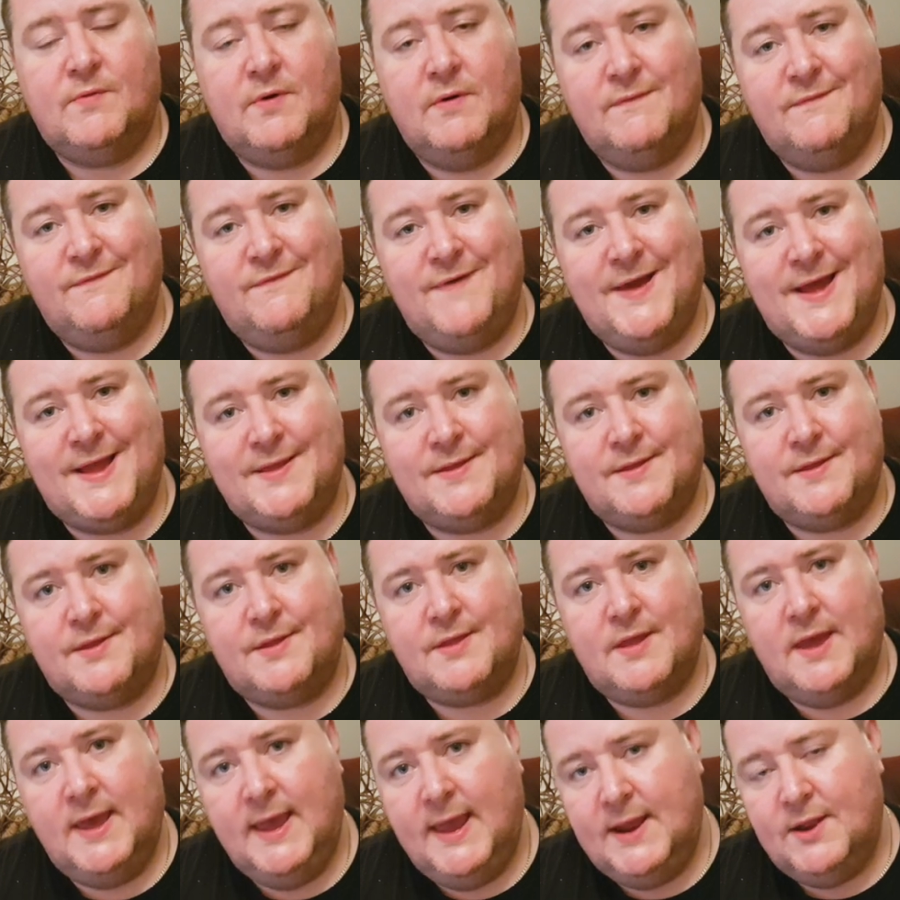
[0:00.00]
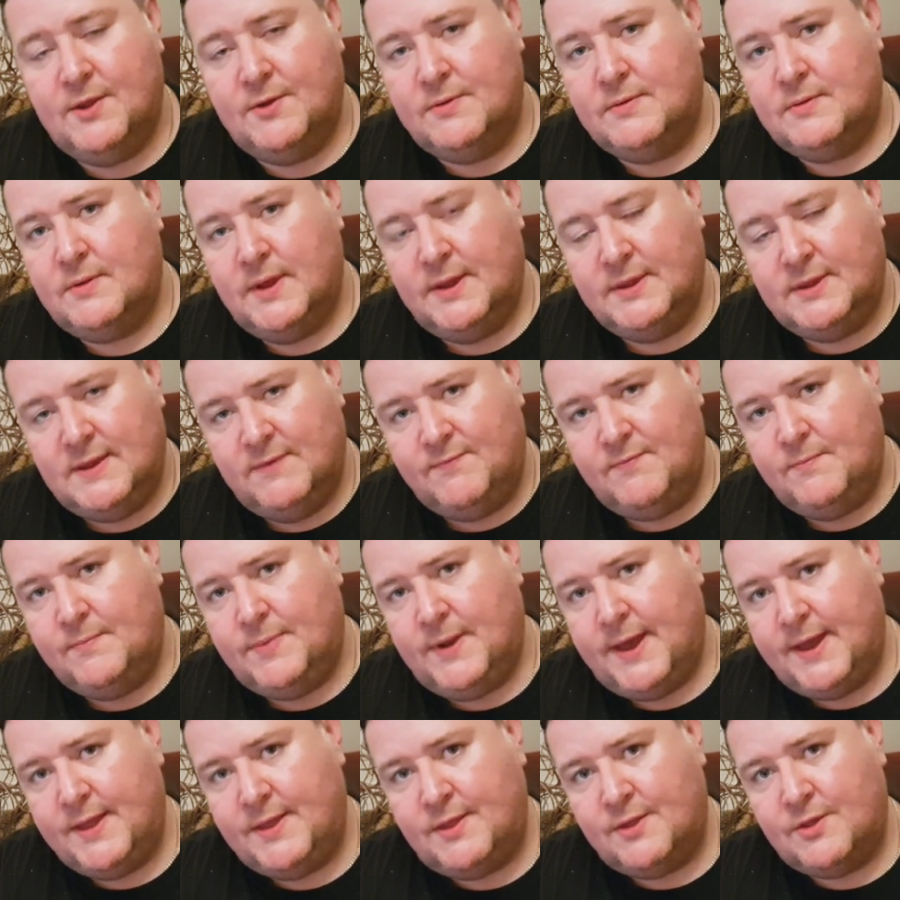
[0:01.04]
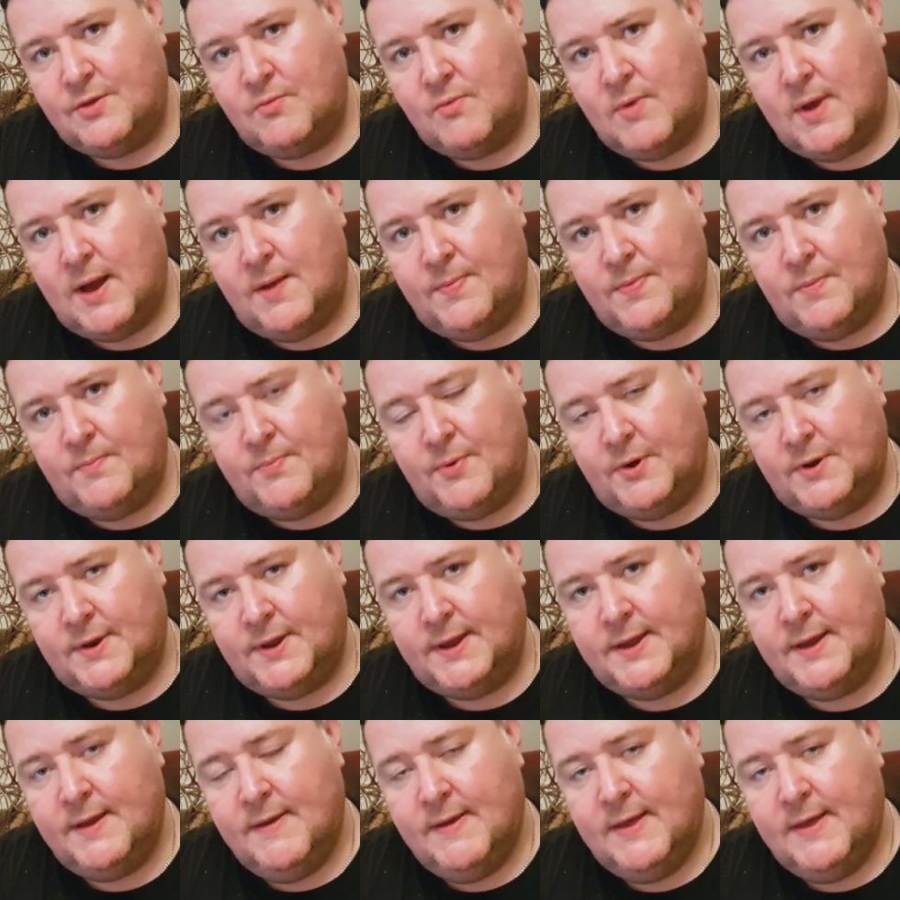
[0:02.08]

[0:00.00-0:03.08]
got vents hidden in different places around the body,